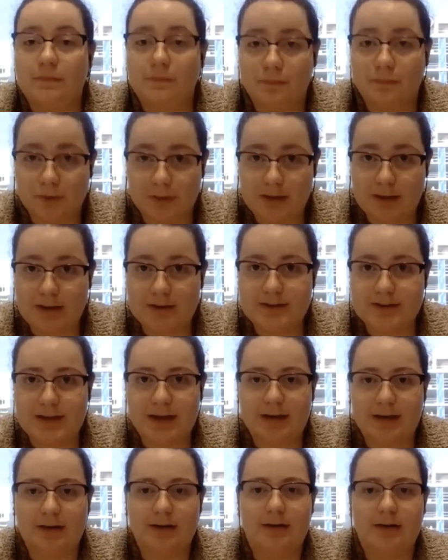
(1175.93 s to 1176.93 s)
for the
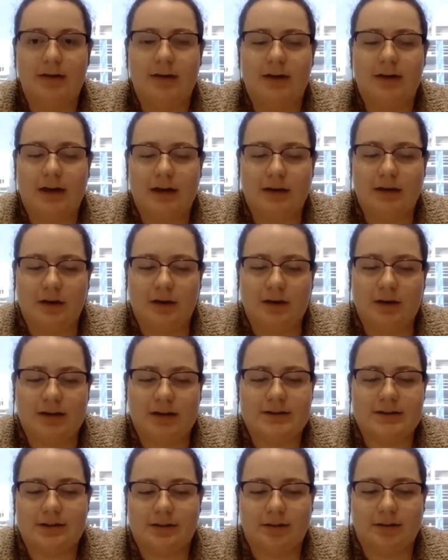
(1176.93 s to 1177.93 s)
LSAT and not
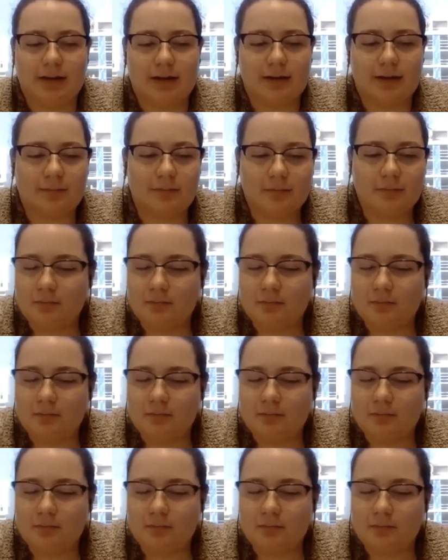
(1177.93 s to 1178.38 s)
necessarily